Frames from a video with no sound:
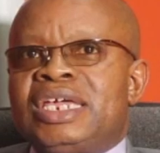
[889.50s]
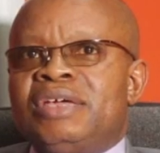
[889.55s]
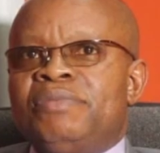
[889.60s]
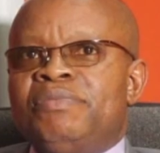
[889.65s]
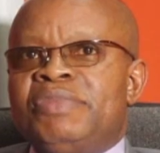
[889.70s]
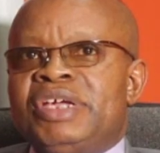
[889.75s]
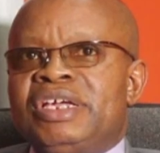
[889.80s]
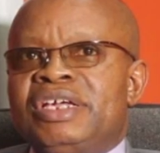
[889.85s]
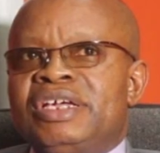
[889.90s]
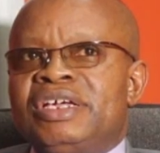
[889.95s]

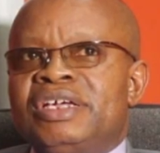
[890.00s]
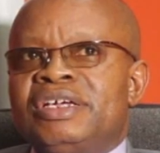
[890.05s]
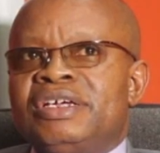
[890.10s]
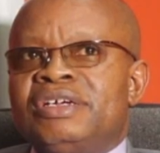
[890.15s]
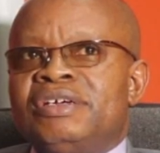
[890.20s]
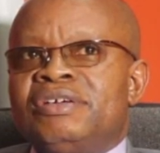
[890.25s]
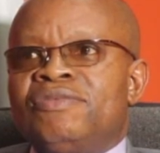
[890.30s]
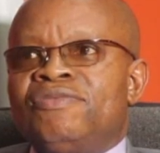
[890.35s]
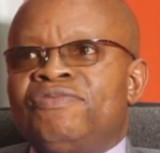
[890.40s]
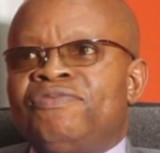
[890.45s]
taken me
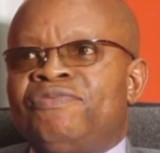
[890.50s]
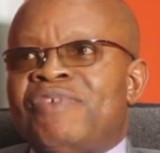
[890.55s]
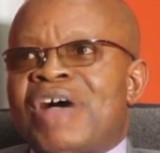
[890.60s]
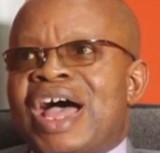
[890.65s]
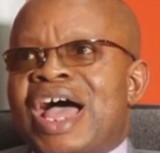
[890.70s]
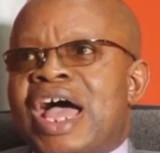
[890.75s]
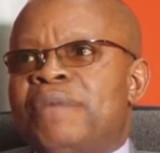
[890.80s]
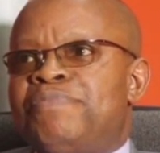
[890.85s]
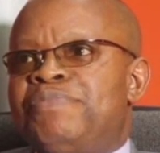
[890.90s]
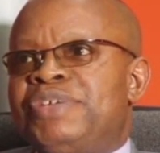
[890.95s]

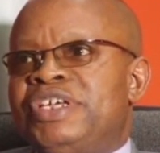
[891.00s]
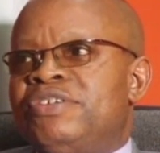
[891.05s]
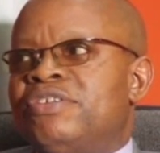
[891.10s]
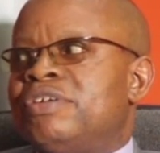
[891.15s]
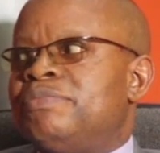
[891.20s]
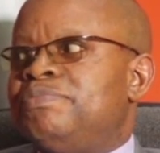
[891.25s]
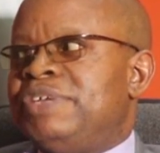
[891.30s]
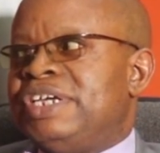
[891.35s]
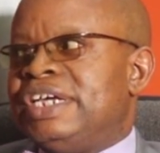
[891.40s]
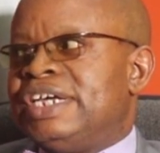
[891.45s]
far
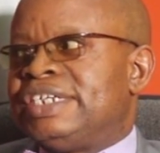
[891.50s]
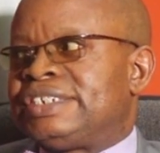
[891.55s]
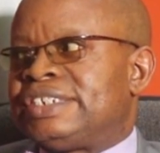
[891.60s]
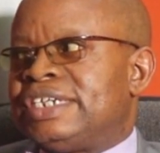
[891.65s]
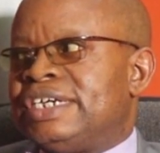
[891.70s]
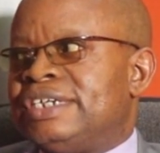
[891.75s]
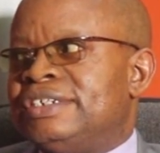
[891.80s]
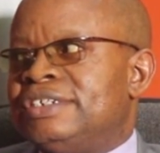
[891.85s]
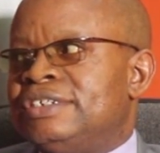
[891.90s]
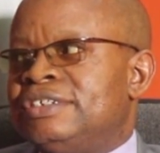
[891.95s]
beyond
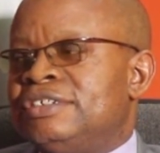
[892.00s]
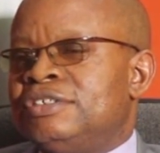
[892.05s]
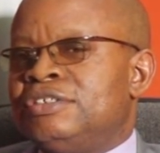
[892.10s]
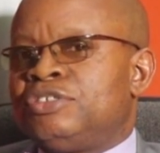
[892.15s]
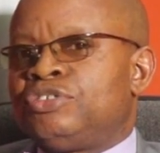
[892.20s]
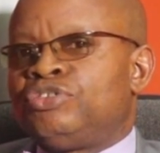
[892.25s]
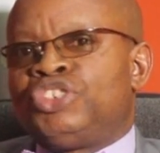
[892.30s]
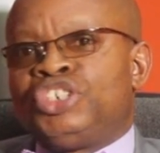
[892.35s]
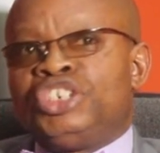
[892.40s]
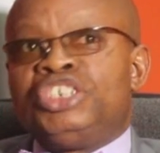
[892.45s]
BSN
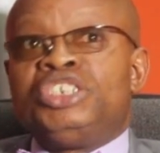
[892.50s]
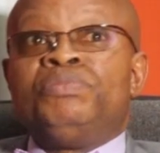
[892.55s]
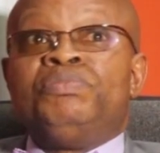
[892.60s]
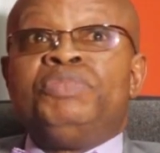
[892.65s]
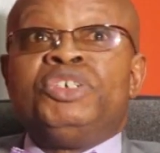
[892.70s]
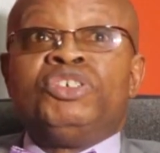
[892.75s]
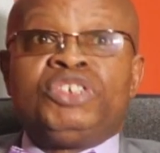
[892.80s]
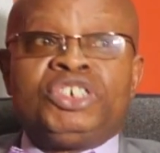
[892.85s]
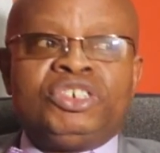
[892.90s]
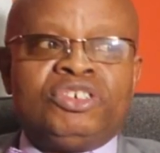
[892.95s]
to see
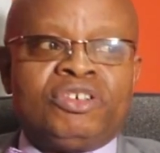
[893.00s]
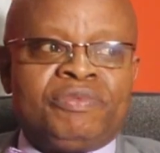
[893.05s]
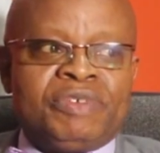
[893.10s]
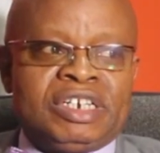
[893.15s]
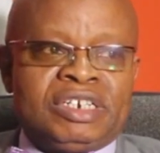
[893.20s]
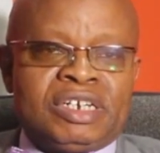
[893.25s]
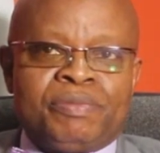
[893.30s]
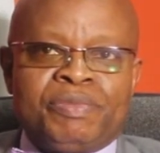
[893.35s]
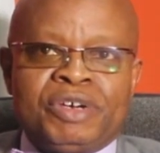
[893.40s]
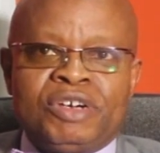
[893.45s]
the beauty of
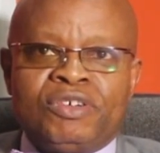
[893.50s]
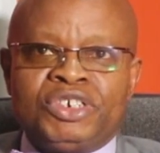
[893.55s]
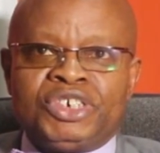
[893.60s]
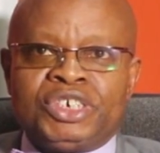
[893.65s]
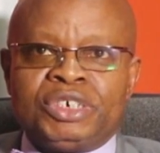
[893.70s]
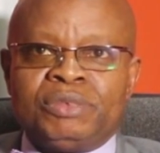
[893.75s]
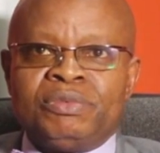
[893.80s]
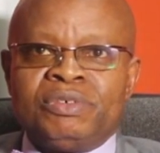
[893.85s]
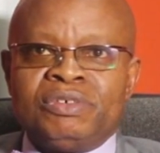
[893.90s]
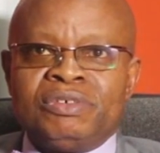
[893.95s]

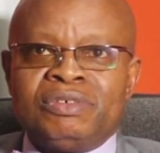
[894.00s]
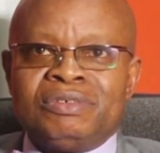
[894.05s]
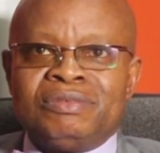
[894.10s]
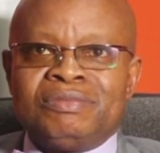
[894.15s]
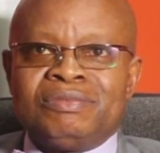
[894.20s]
entrepreneurship.